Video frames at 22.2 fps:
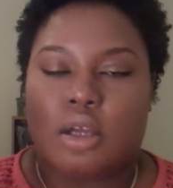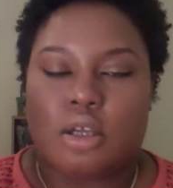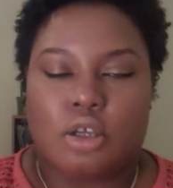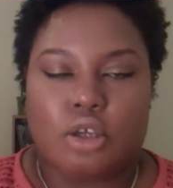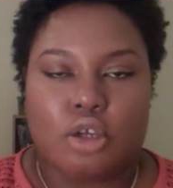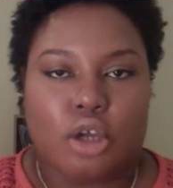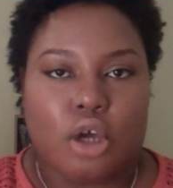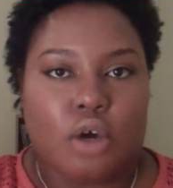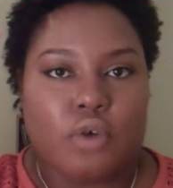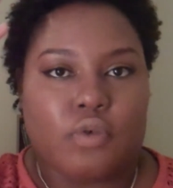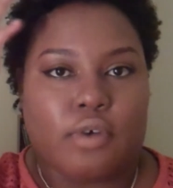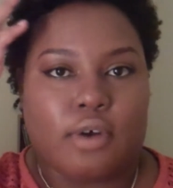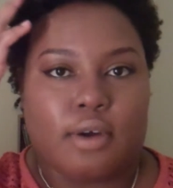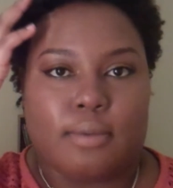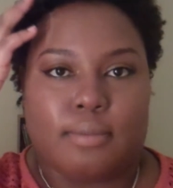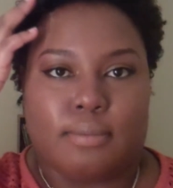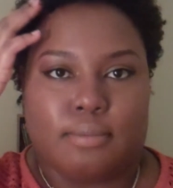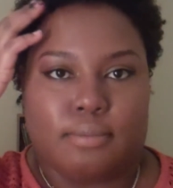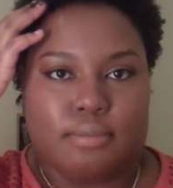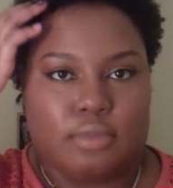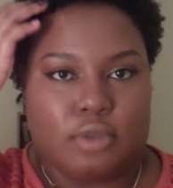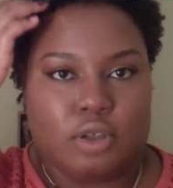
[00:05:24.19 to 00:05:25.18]
you know,
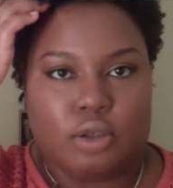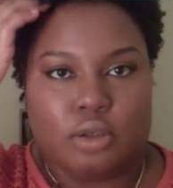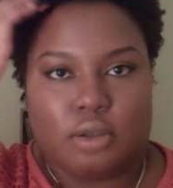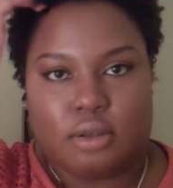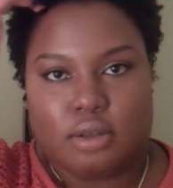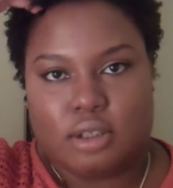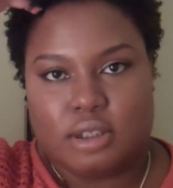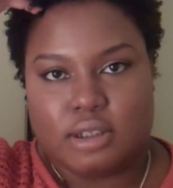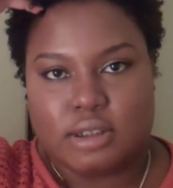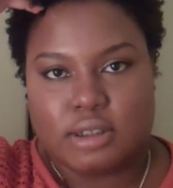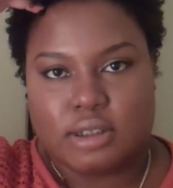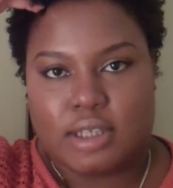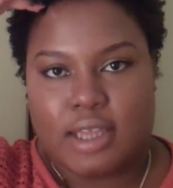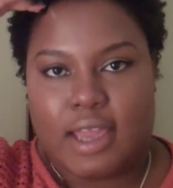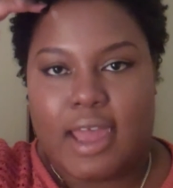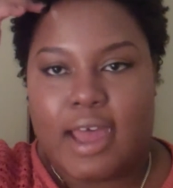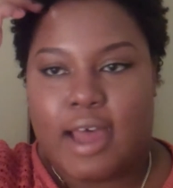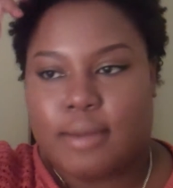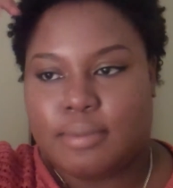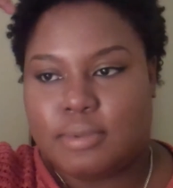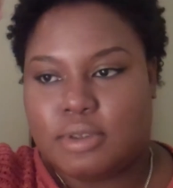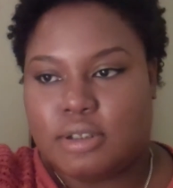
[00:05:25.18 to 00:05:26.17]
from the
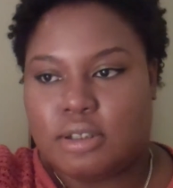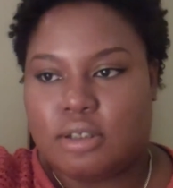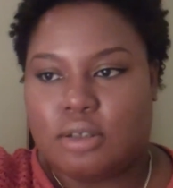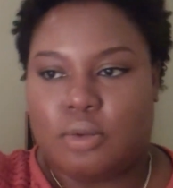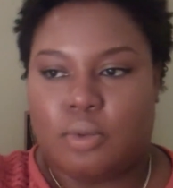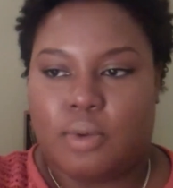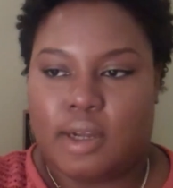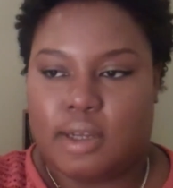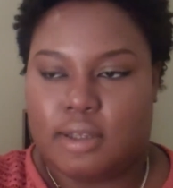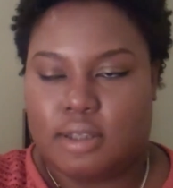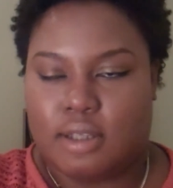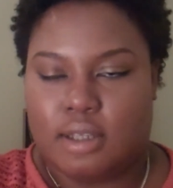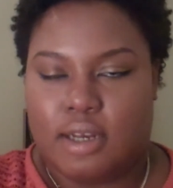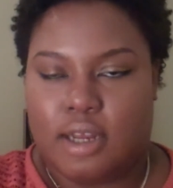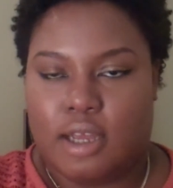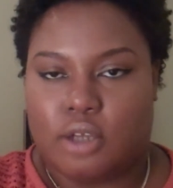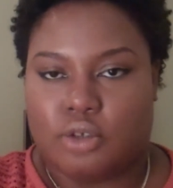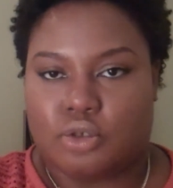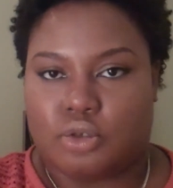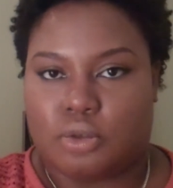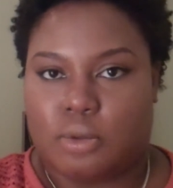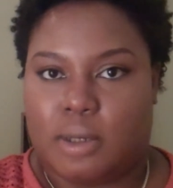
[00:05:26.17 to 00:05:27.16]
scalp to where the
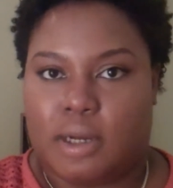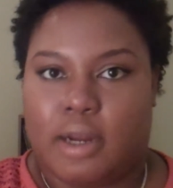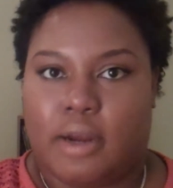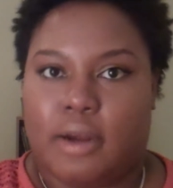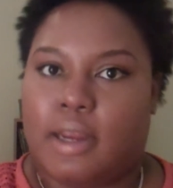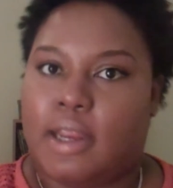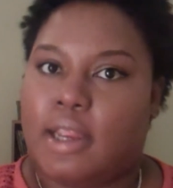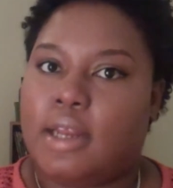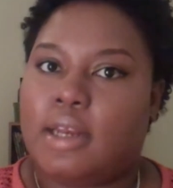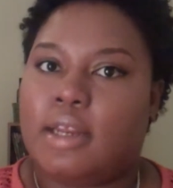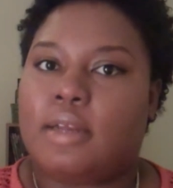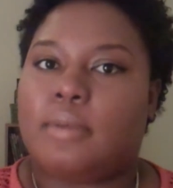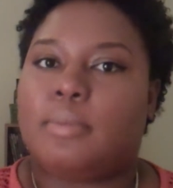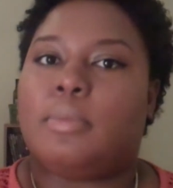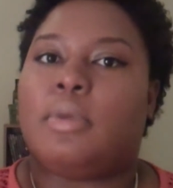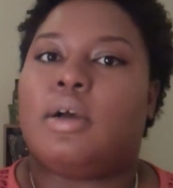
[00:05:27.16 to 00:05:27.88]
natural hair ended,